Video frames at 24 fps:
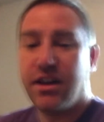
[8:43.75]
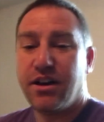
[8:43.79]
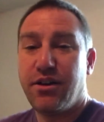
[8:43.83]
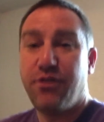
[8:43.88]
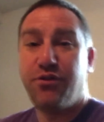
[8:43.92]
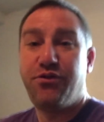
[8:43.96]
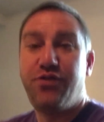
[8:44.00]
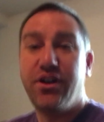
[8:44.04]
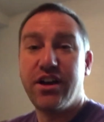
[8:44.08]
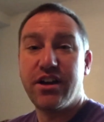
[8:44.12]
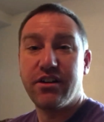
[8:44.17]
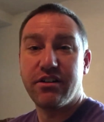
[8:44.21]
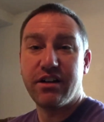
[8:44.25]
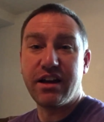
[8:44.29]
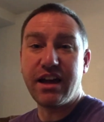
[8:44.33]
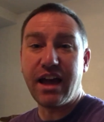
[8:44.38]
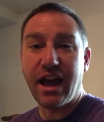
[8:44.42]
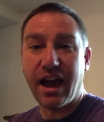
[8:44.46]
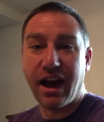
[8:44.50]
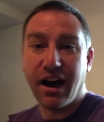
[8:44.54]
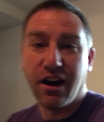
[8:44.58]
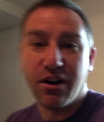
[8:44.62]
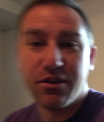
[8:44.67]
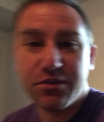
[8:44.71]

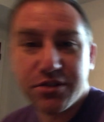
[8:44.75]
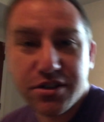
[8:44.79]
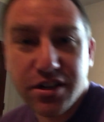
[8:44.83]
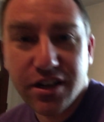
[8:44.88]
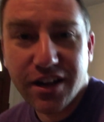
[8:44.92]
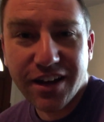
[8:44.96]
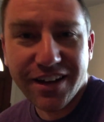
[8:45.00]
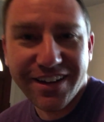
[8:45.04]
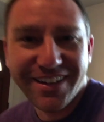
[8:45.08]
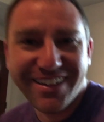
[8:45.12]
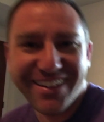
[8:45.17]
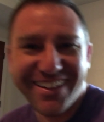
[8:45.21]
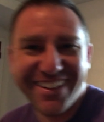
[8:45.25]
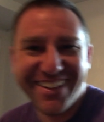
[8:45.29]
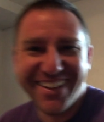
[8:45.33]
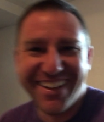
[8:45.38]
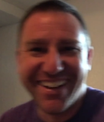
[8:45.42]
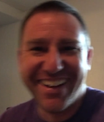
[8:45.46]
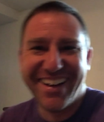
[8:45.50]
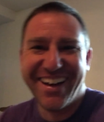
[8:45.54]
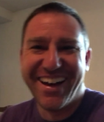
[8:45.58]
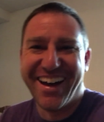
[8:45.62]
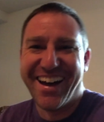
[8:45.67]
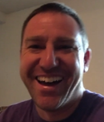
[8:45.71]
figuring out
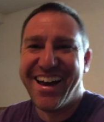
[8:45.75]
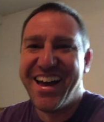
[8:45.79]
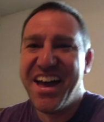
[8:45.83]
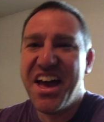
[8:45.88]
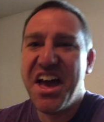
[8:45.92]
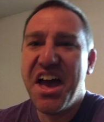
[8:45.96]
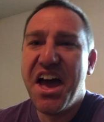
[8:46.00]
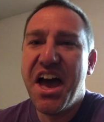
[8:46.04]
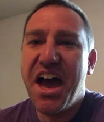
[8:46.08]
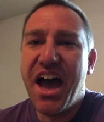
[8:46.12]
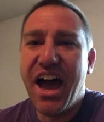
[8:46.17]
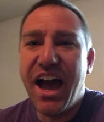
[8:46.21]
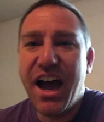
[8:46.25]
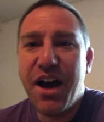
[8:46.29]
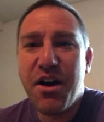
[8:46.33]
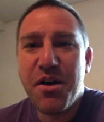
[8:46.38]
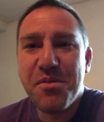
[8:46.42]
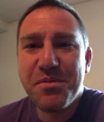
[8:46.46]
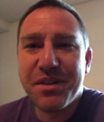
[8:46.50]
how